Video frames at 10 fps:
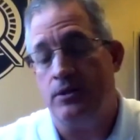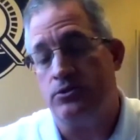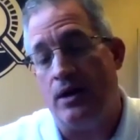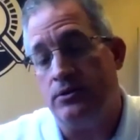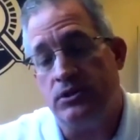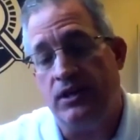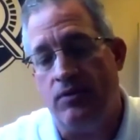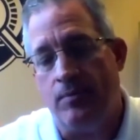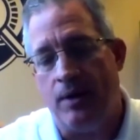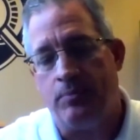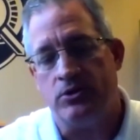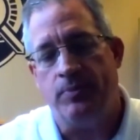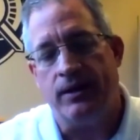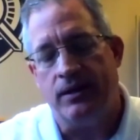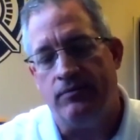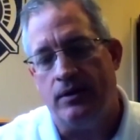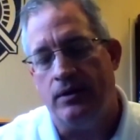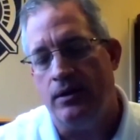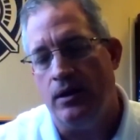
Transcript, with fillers: And so I'll just give you my perspective. And and,